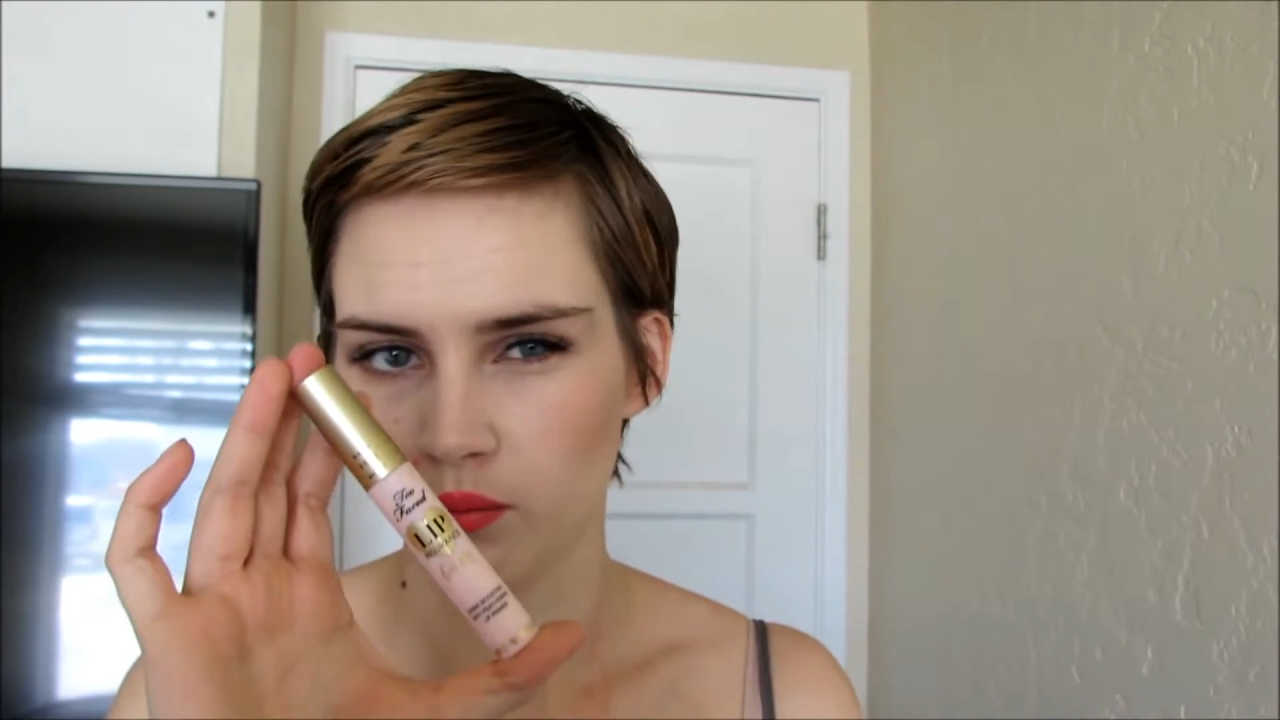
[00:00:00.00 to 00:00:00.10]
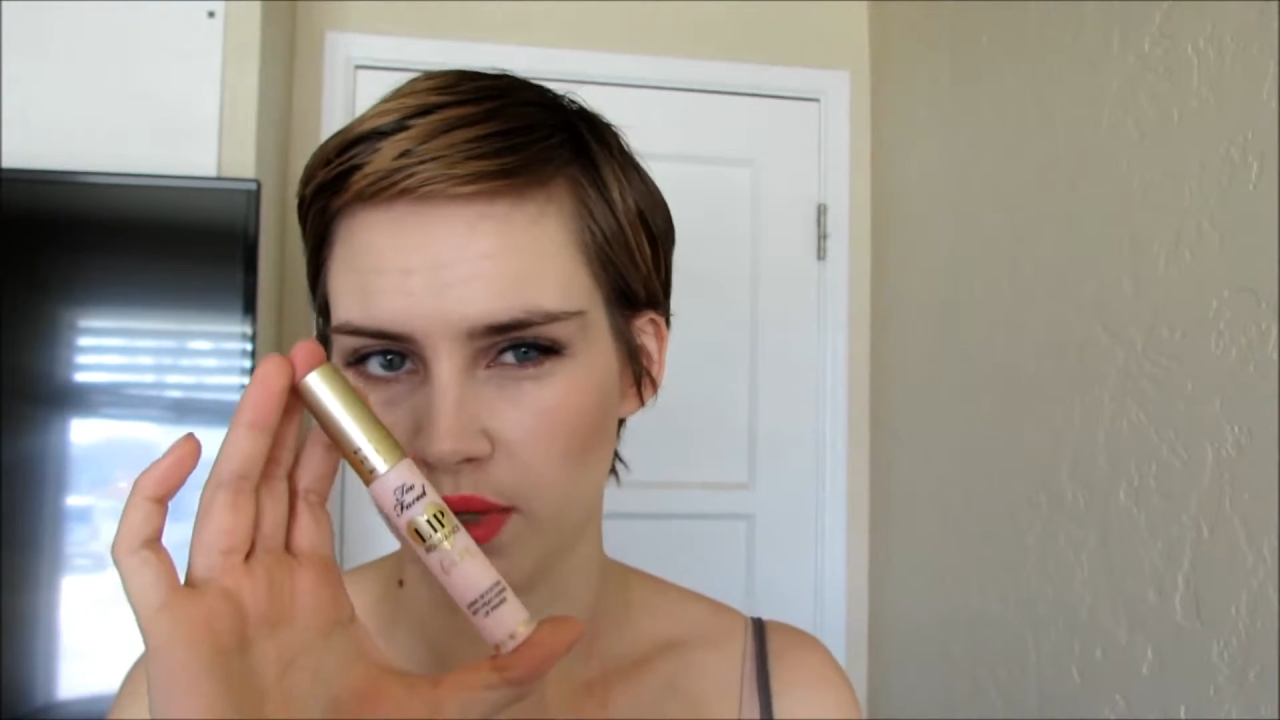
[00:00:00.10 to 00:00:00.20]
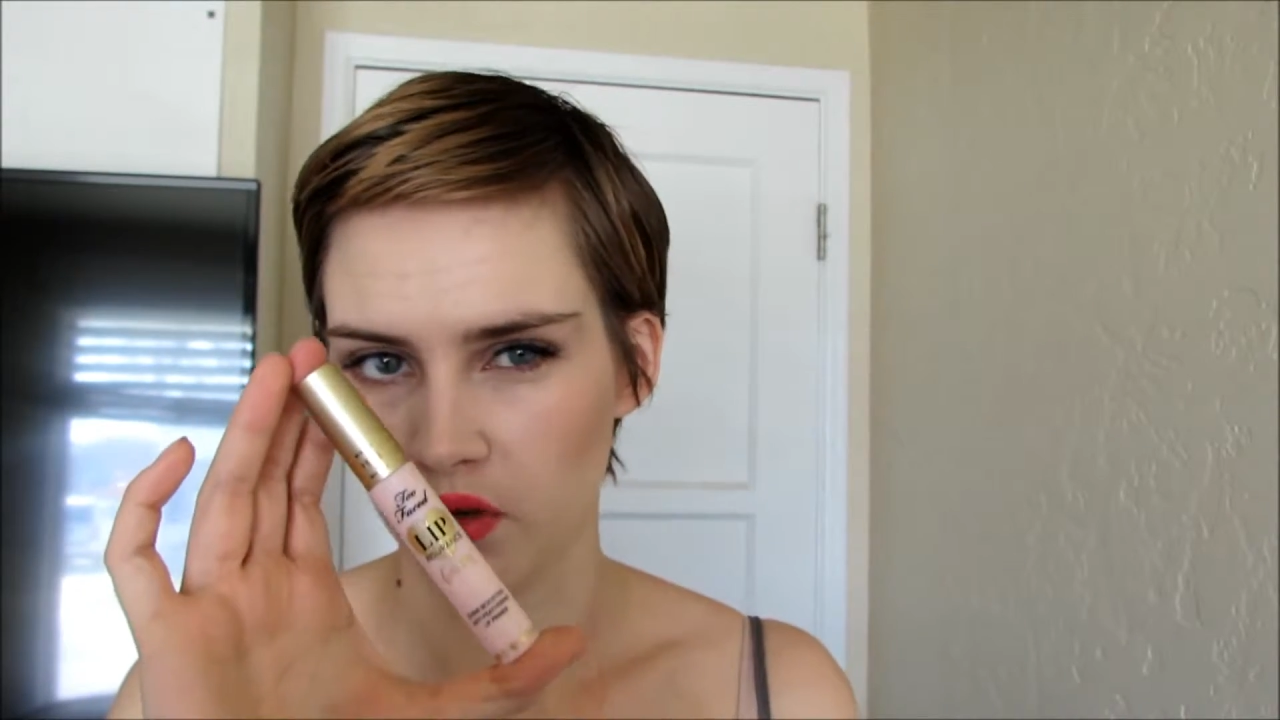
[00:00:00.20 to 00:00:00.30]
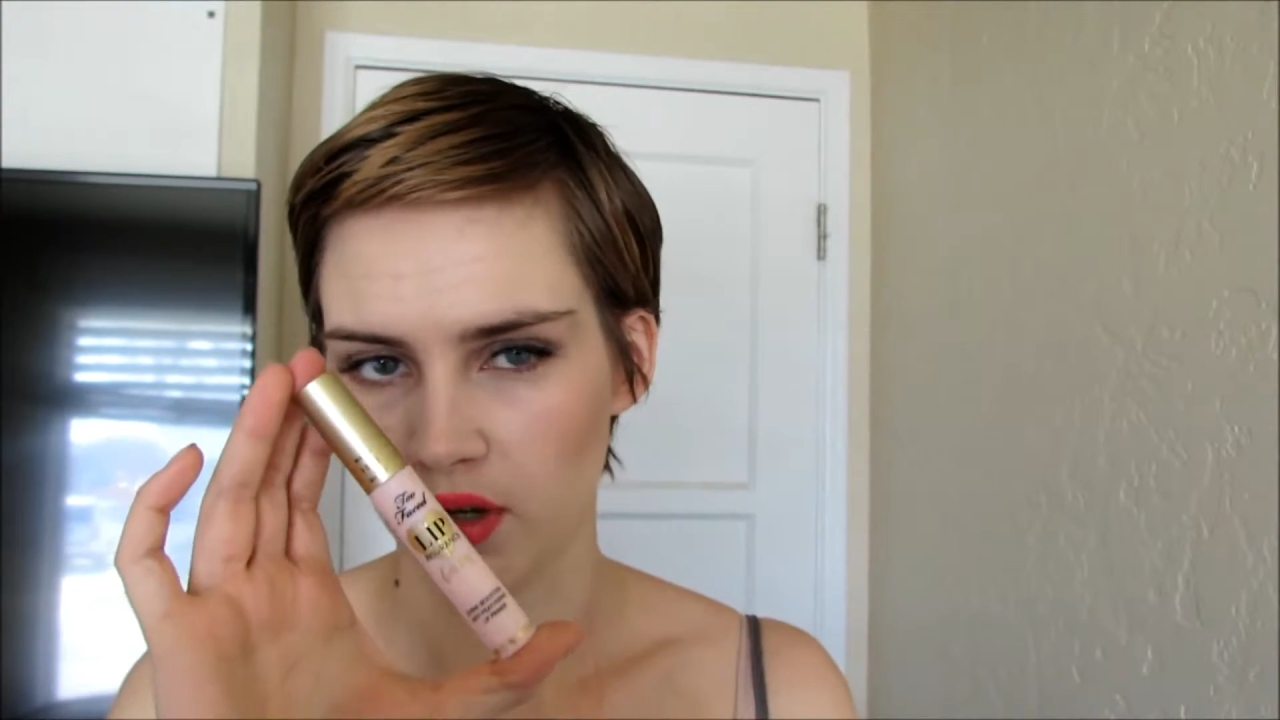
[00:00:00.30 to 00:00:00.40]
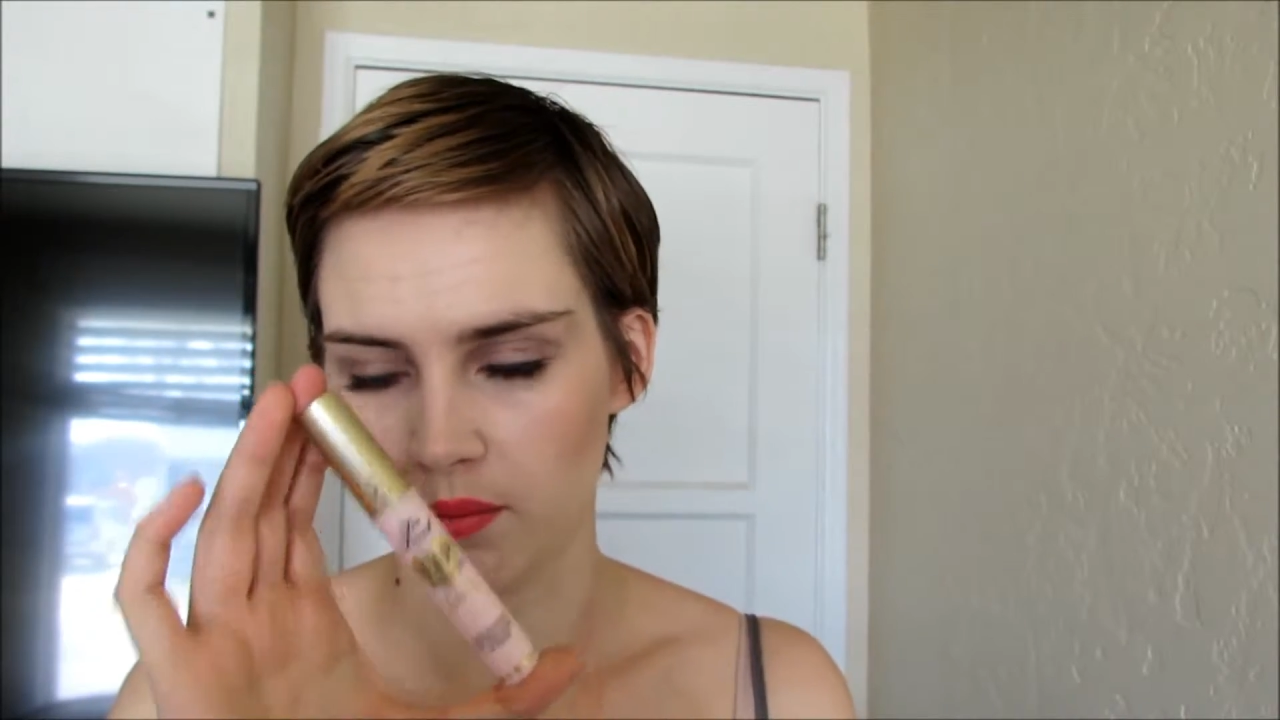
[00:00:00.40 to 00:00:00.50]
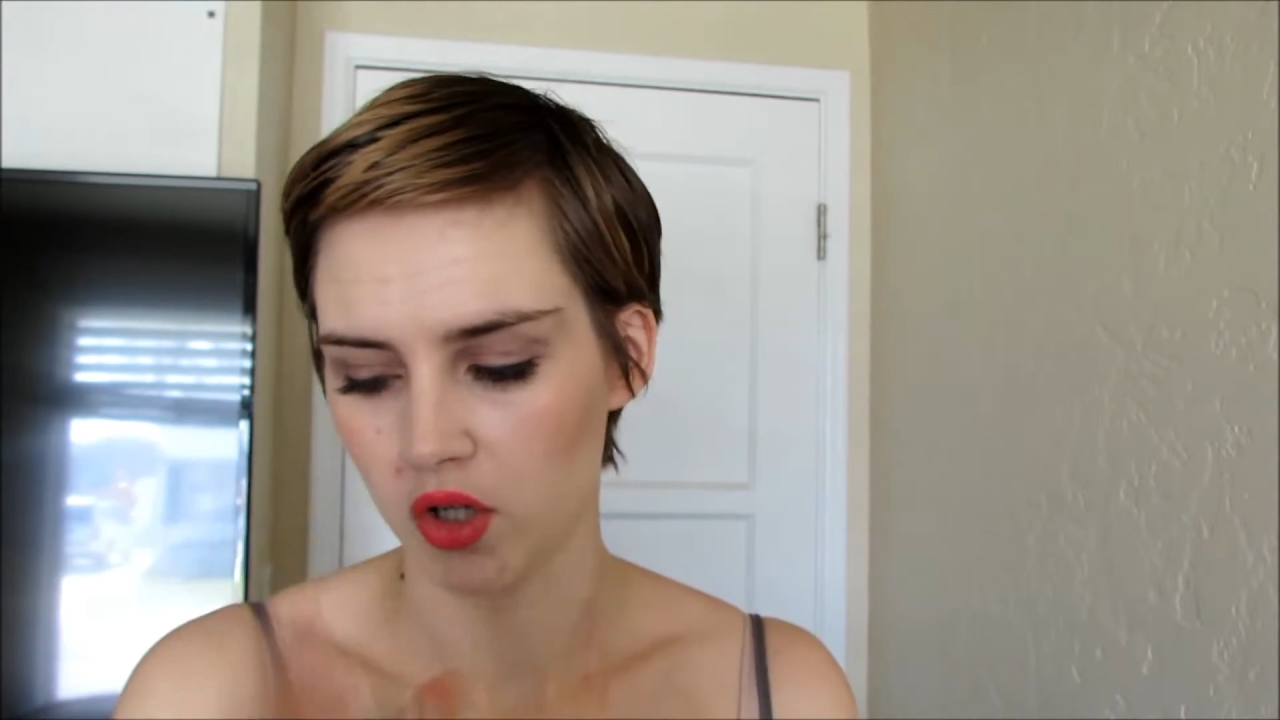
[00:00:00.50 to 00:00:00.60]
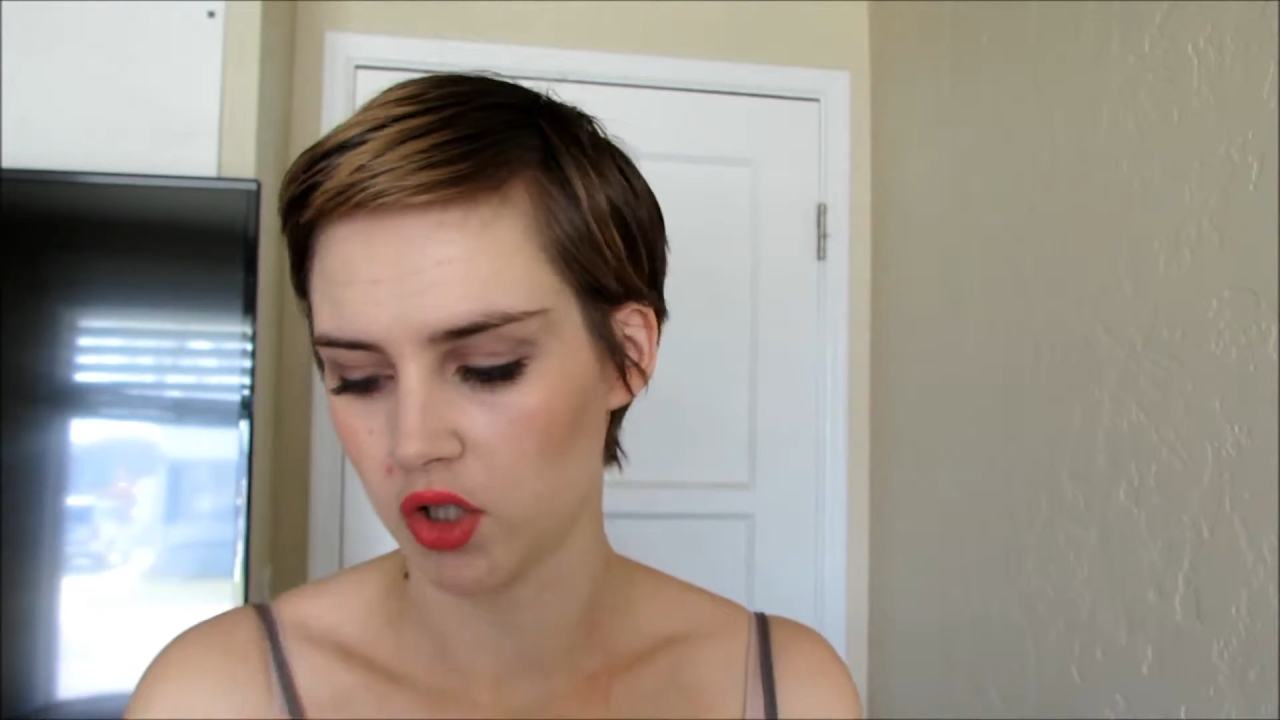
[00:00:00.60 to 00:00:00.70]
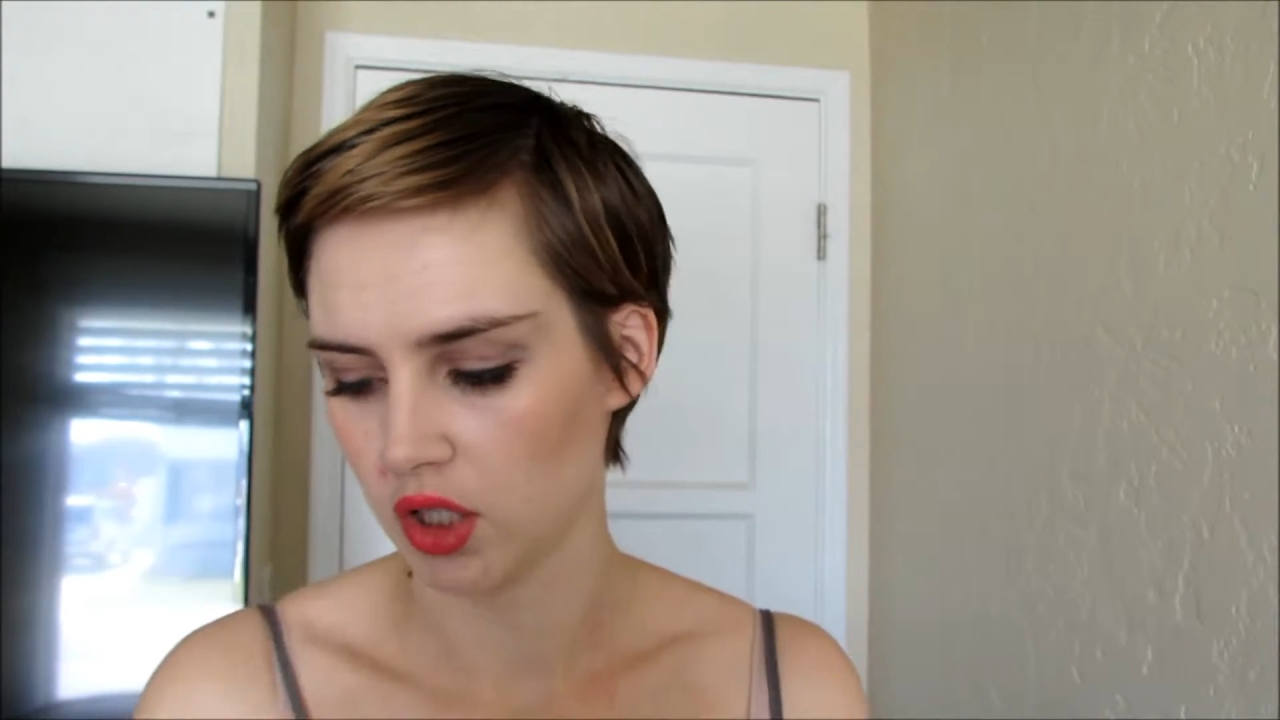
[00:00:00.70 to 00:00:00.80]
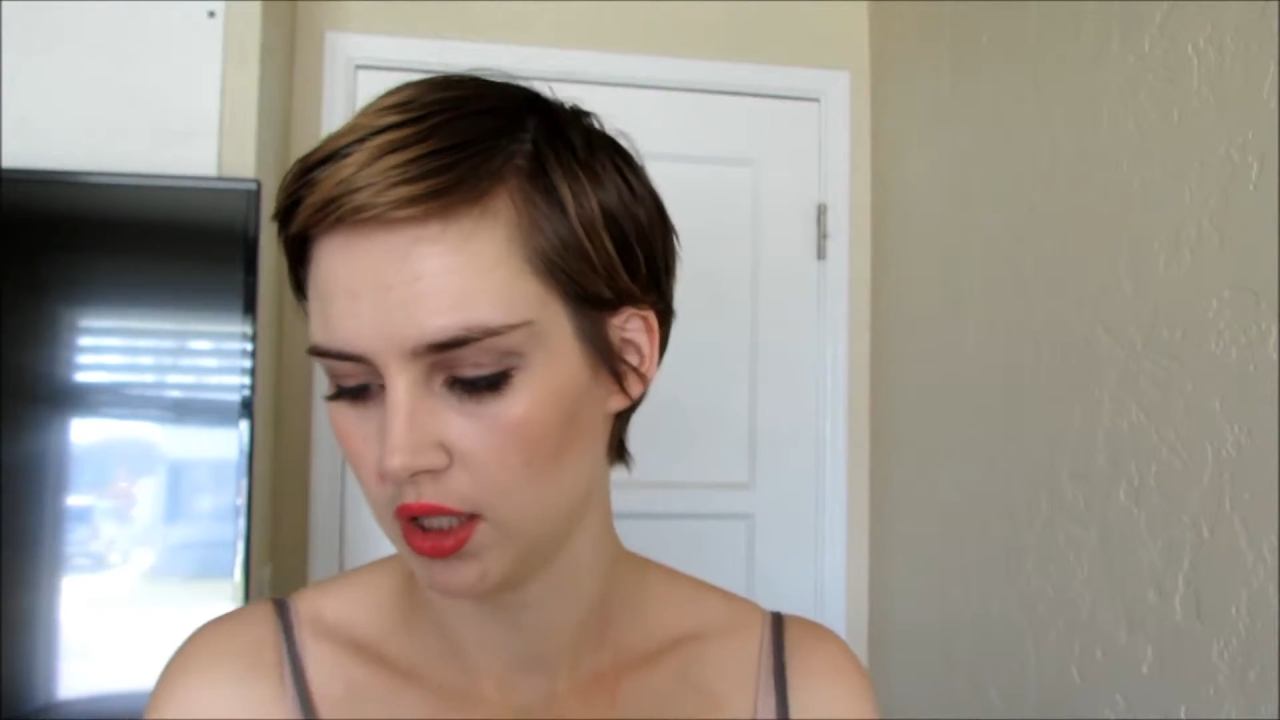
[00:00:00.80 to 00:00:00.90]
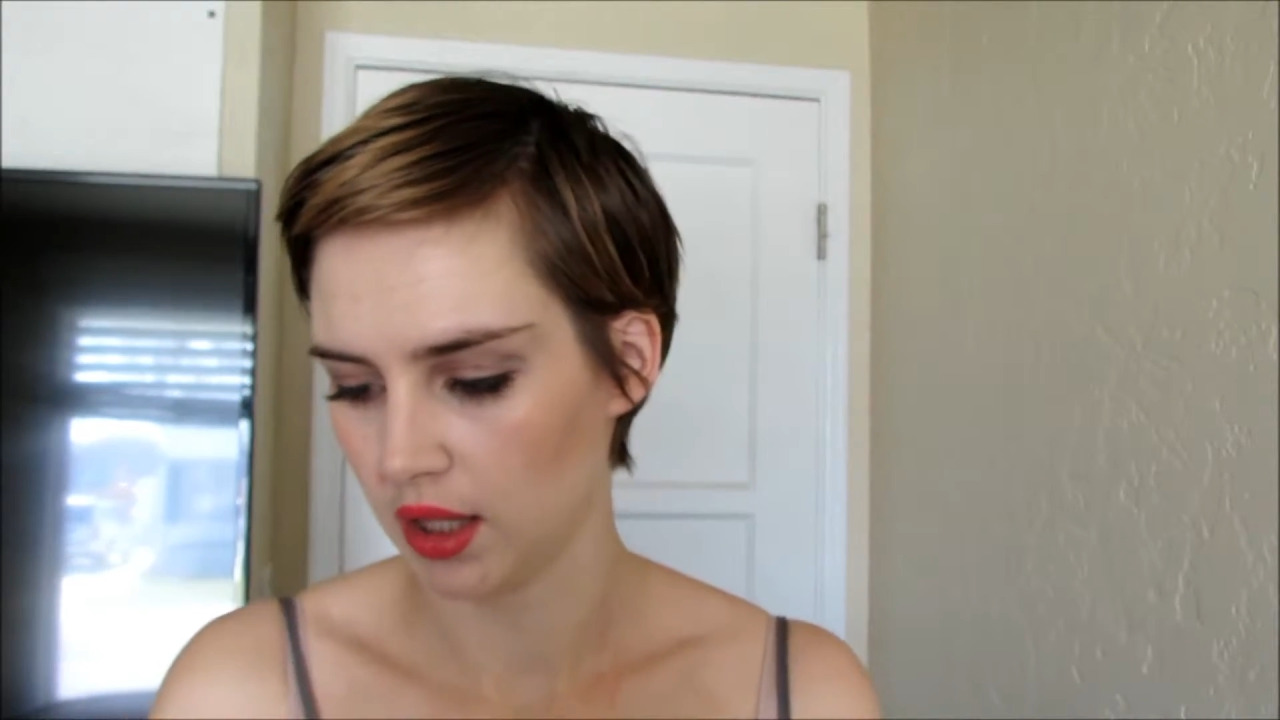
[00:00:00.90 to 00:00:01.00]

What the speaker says: be repurchasing